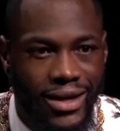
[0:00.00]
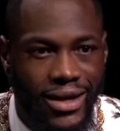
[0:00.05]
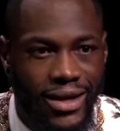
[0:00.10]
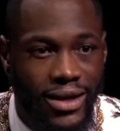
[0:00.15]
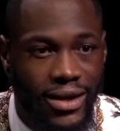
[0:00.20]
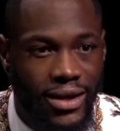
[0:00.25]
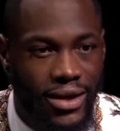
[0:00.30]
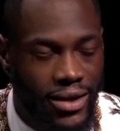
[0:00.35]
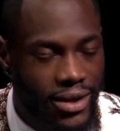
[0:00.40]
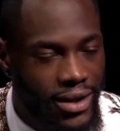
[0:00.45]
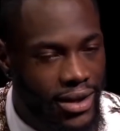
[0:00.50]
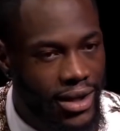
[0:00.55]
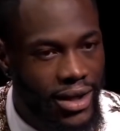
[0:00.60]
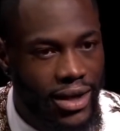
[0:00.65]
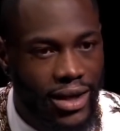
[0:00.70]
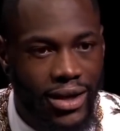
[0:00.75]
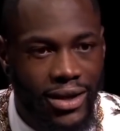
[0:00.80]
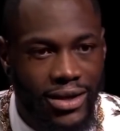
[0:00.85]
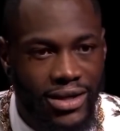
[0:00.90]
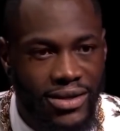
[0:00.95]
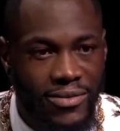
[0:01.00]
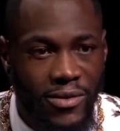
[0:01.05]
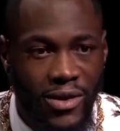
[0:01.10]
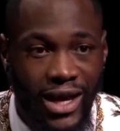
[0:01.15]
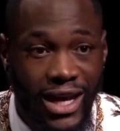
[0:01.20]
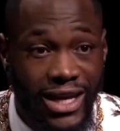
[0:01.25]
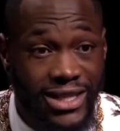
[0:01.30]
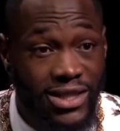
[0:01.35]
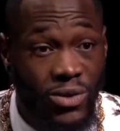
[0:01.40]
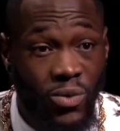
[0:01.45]
or is it a?
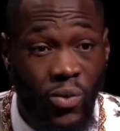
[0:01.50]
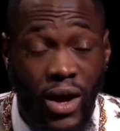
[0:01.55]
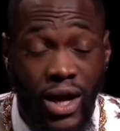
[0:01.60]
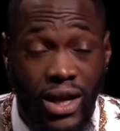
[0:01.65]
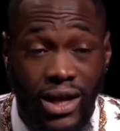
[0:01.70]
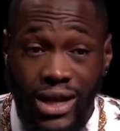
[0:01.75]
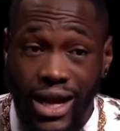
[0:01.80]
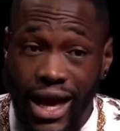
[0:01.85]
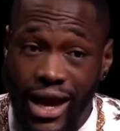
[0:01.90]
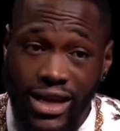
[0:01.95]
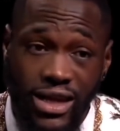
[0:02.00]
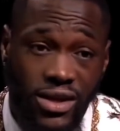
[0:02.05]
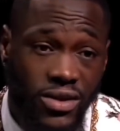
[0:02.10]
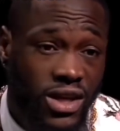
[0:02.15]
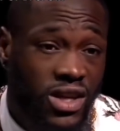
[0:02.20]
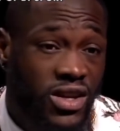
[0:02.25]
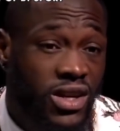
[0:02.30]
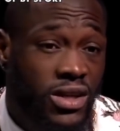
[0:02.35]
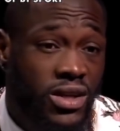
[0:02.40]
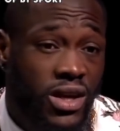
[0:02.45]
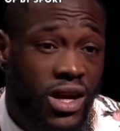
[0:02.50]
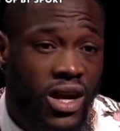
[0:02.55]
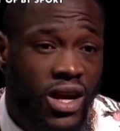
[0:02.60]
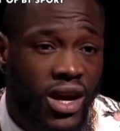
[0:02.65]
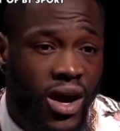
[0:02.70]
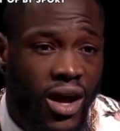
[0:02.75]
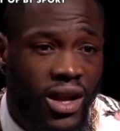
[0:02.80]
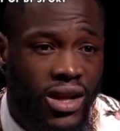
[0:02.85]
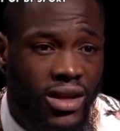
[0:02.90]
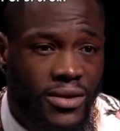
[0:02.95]
a is a, it well alive? Is it like a
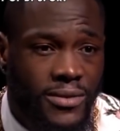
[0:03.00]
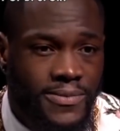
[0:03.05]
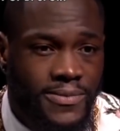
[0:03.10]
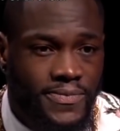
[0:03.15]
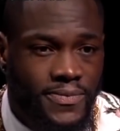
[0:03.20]
spirit that